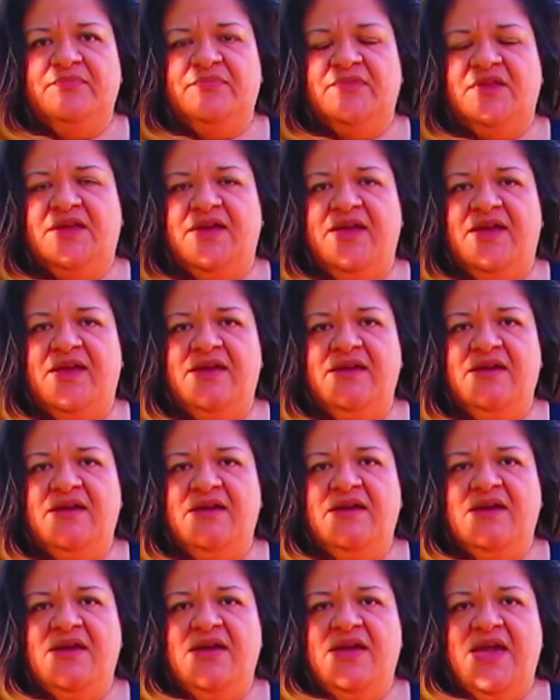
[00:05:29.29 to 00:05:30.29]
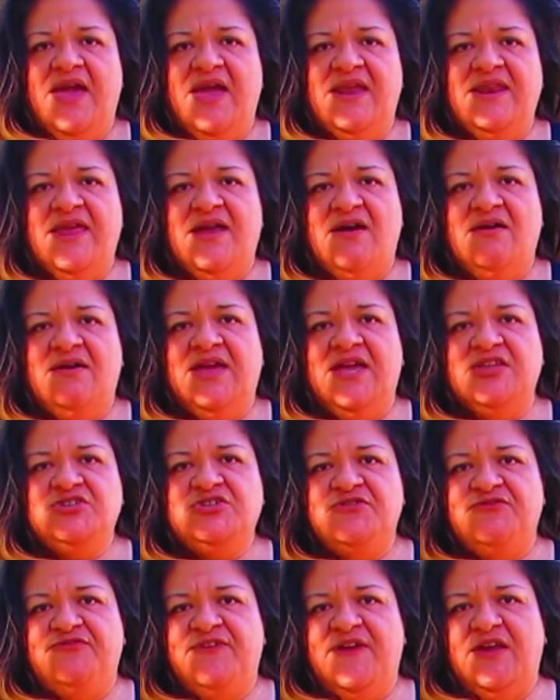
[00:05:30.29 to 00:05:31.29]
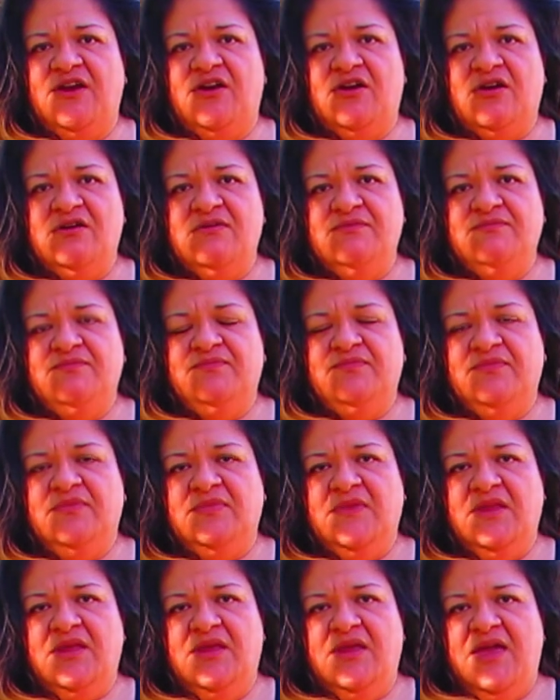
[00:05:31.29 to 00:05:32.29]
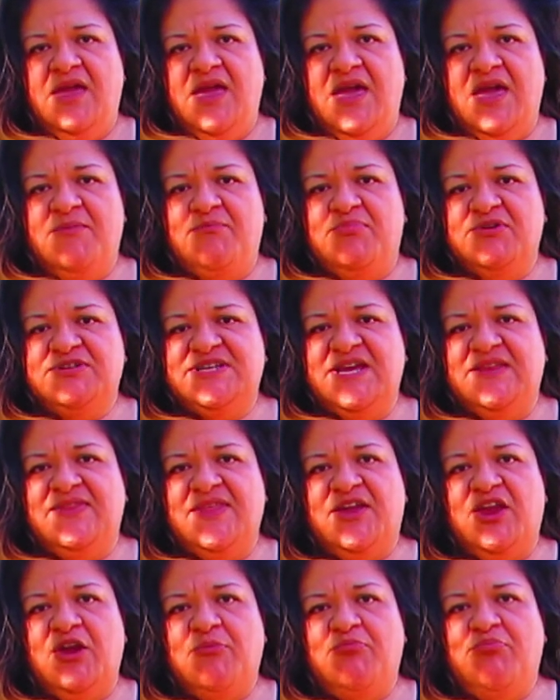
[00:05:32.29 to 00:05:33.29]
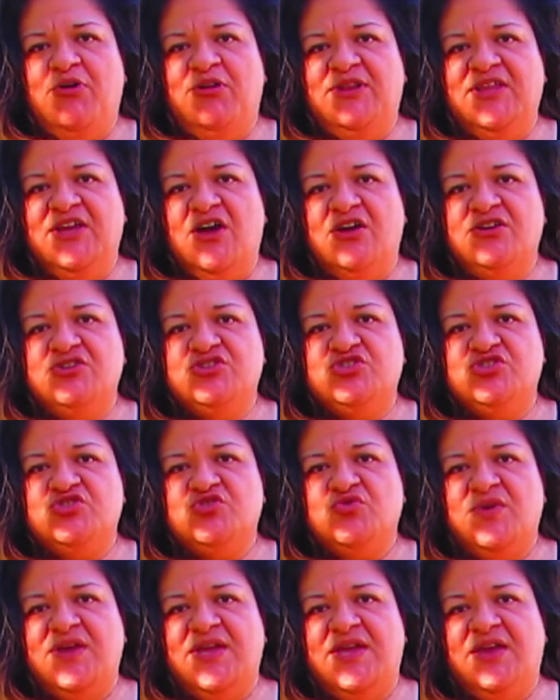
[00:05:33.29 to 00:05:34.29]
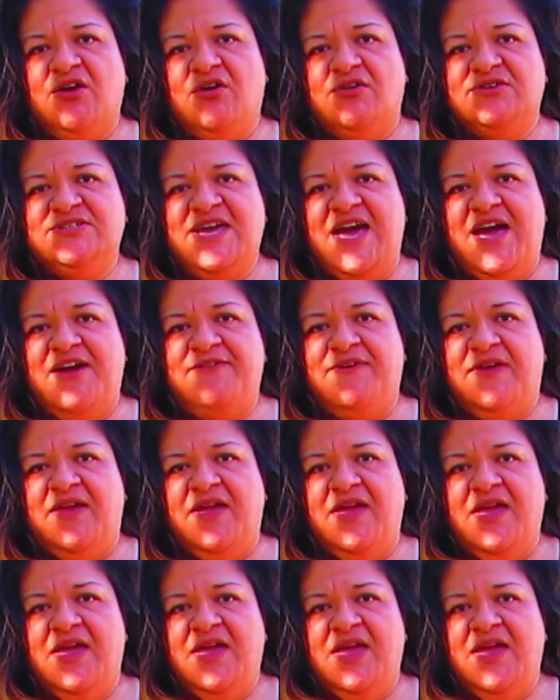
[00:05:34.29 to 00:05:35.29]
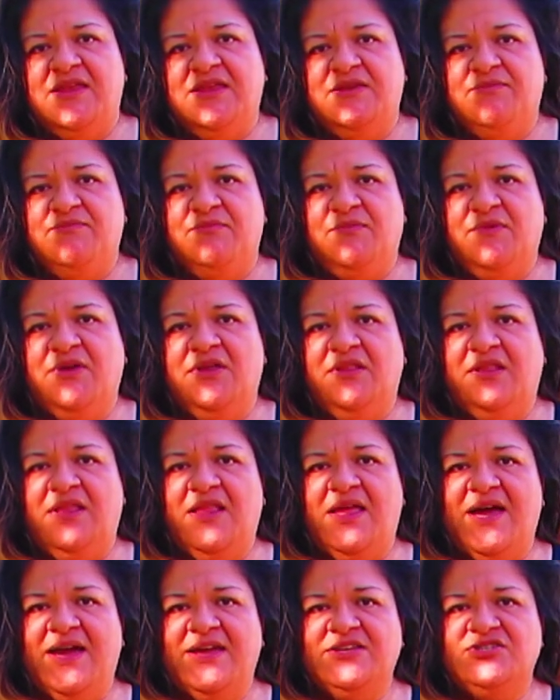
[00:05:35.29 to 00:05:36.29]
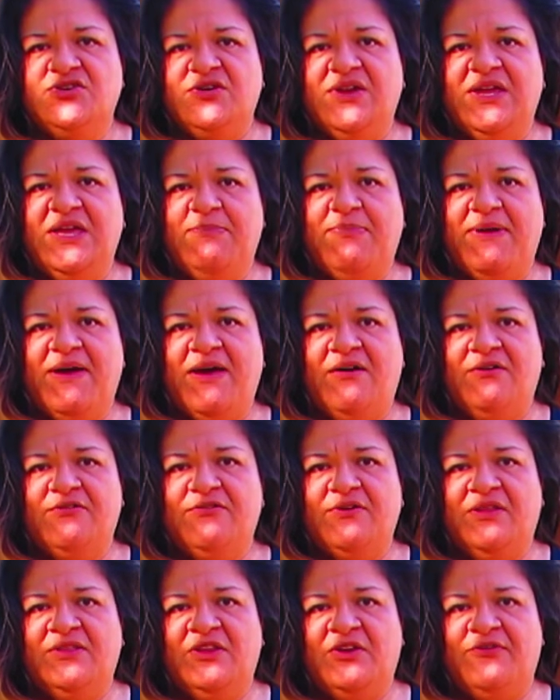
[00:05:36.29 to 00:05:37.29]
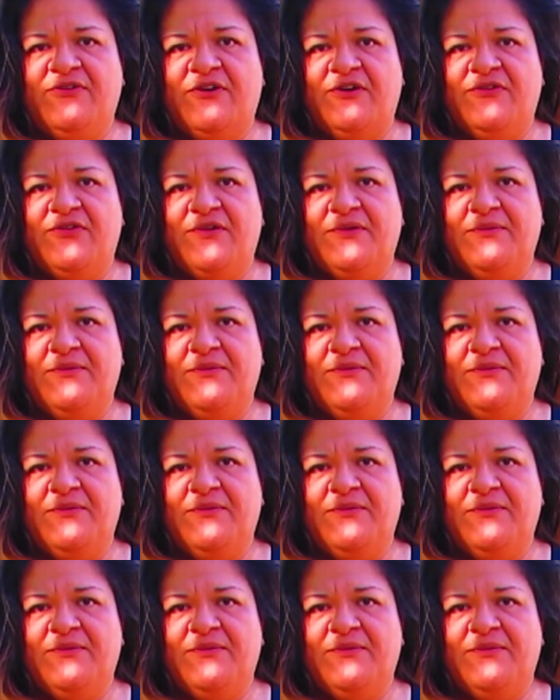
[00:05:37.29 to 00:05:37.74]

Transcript: Okay? And now get your finger and pretend like you're pulling on a string or taffy and glide your hip out a little further.